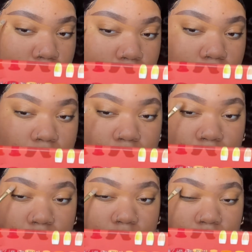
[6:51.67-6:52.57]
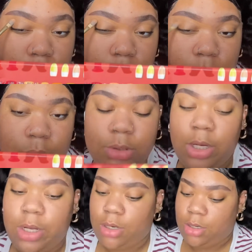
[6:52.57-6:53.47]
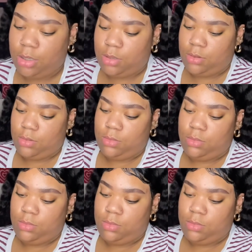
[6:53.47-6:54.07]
And then I just kind of drag it down.